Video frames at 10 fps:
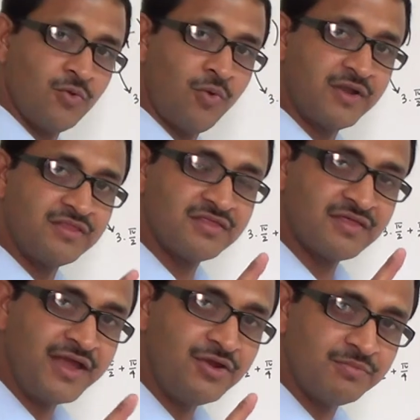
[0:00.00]
What is the
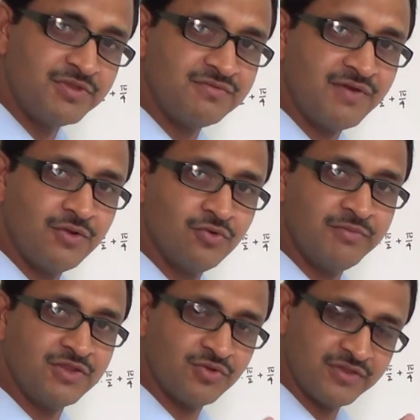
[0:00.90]
sign of this value?
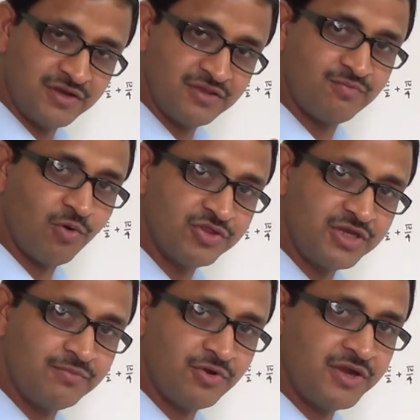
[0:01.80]
Means whether it is
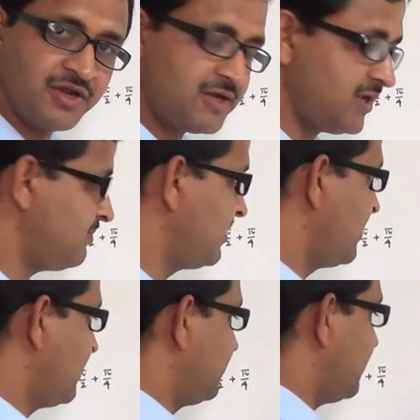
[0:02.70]
positive or negative,
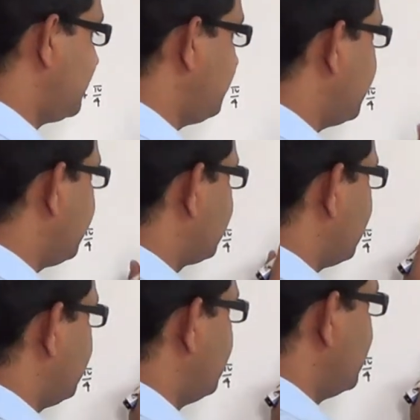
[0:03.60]
that depends
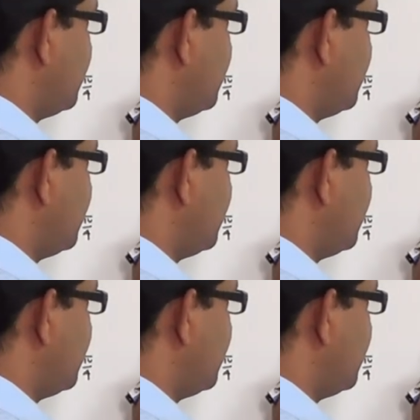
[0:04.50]
on